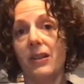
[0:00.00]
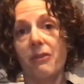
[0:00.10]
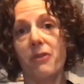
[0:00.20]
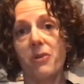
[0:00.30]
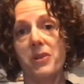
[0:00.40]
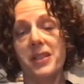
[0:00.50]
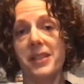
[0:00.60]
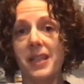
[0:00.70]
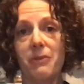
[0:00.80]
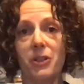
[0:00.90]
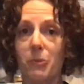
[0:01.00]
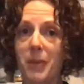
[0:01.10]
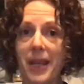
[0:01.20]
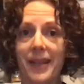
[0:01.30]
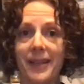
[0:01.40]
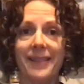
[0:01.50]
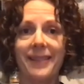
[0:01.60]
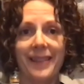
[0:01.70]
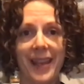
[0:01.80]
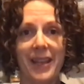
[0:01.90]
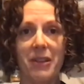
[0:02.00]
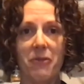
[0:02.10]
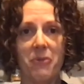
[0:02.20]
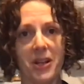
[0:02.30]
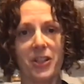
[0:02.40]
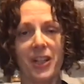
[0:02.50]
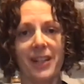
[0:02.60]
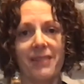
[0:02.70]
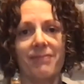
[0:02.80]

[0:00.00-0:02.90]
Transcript: look forward to seeing what you make. Thank you for watching.